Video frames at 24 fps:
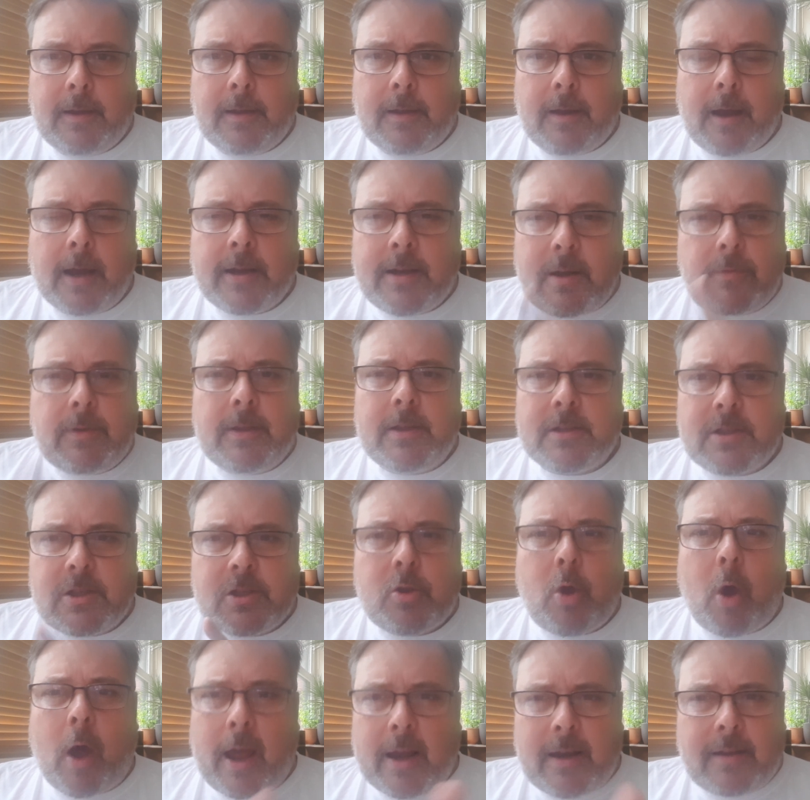I don't think this has
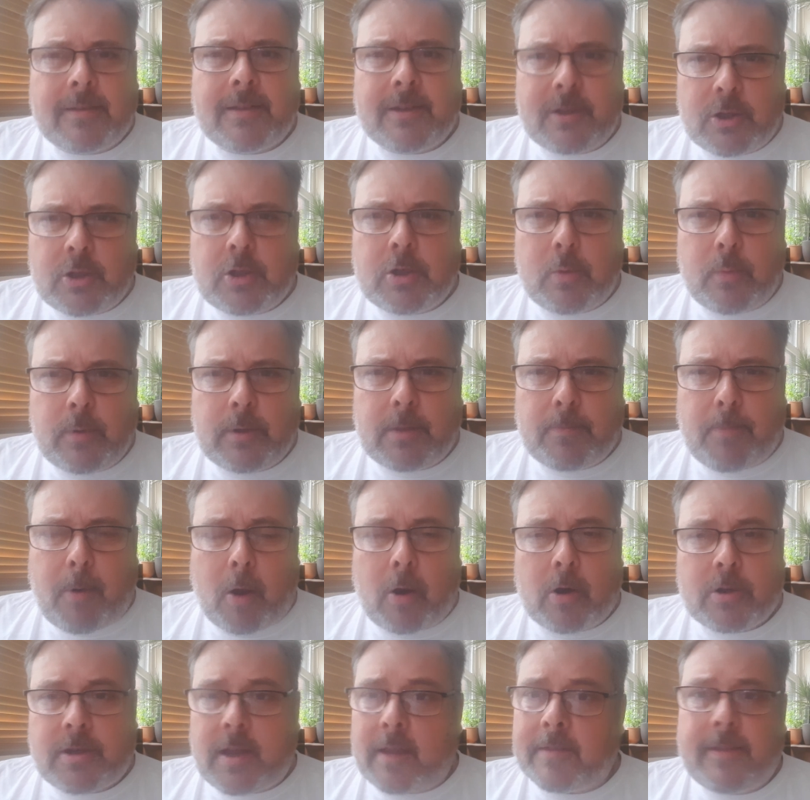got anything to do with the
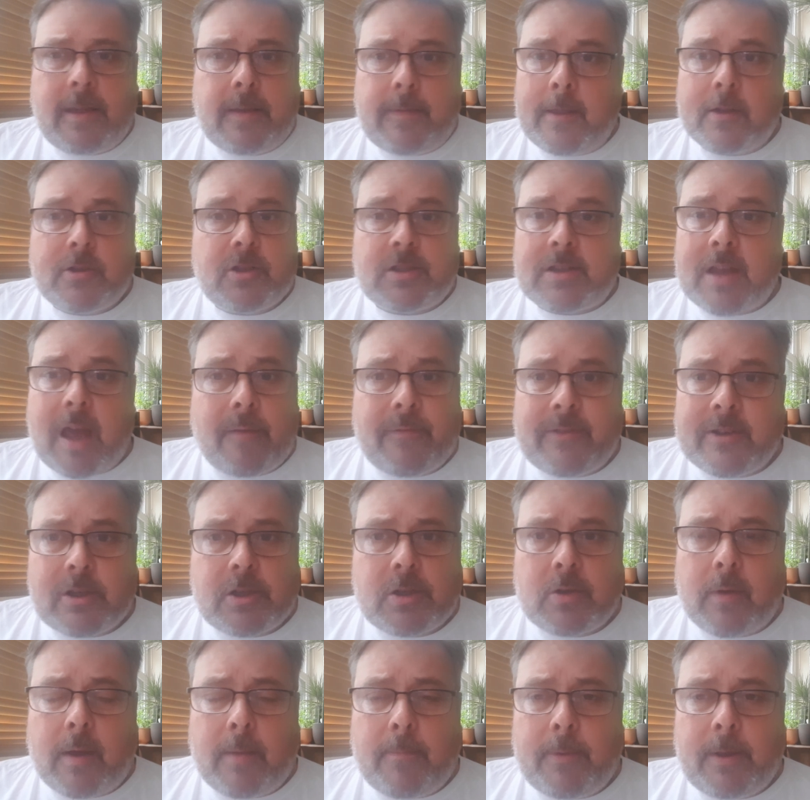bars. I think they're just having to
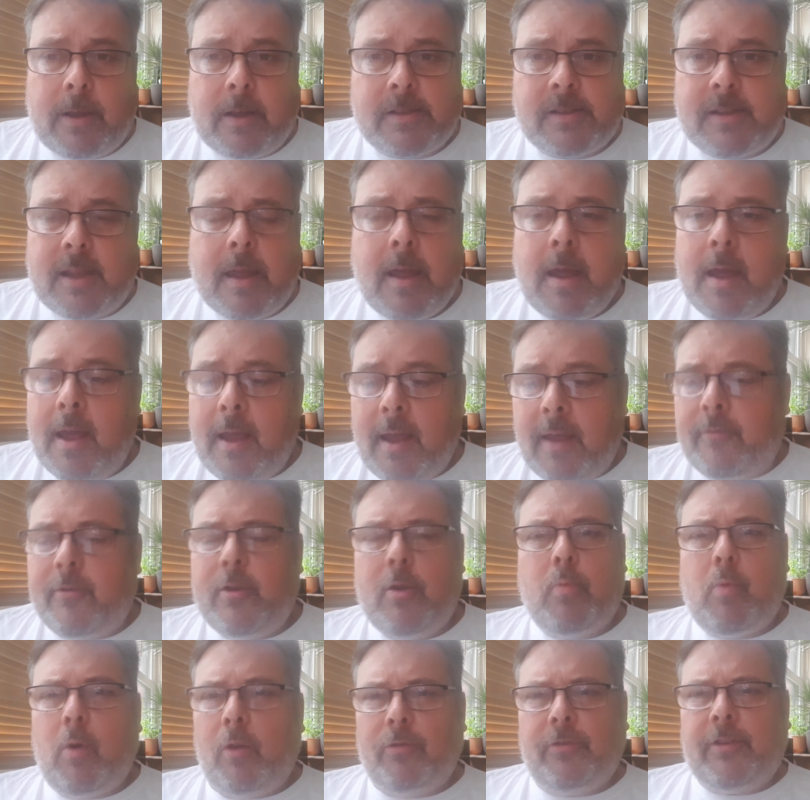do it because if
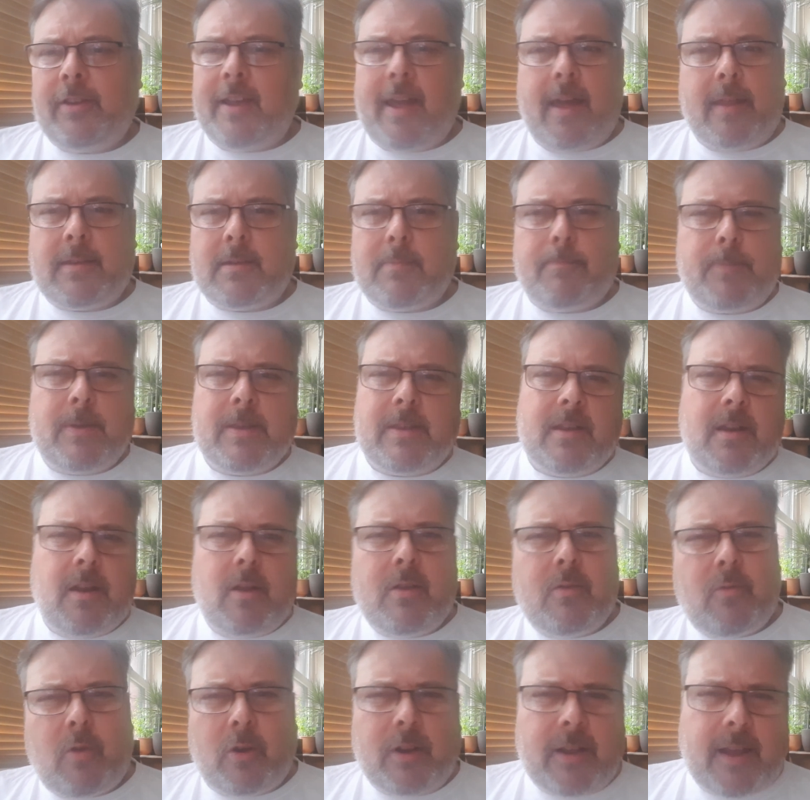you want to get to,
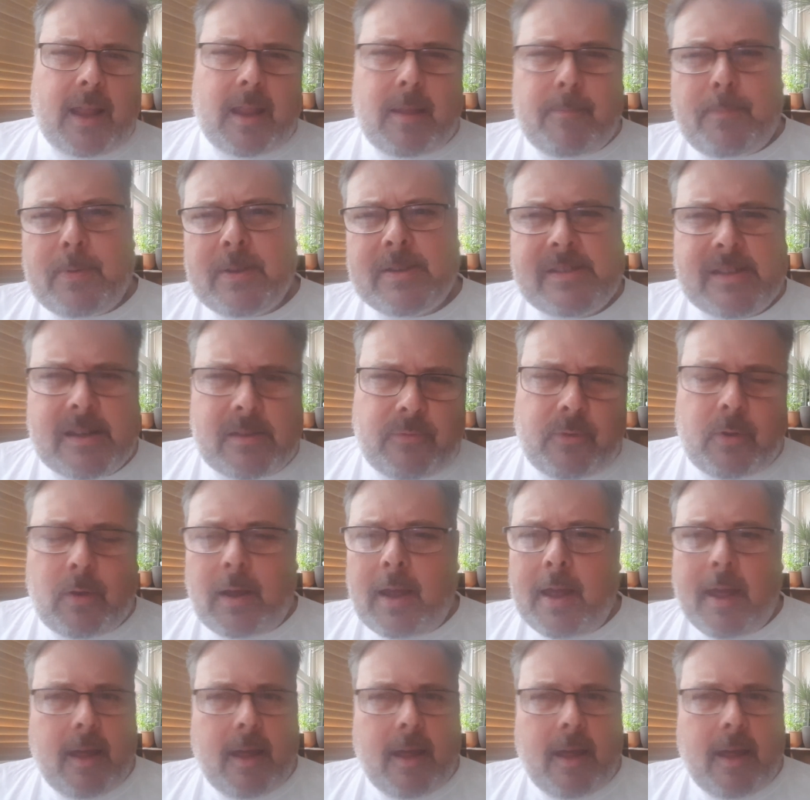you've got to get the business.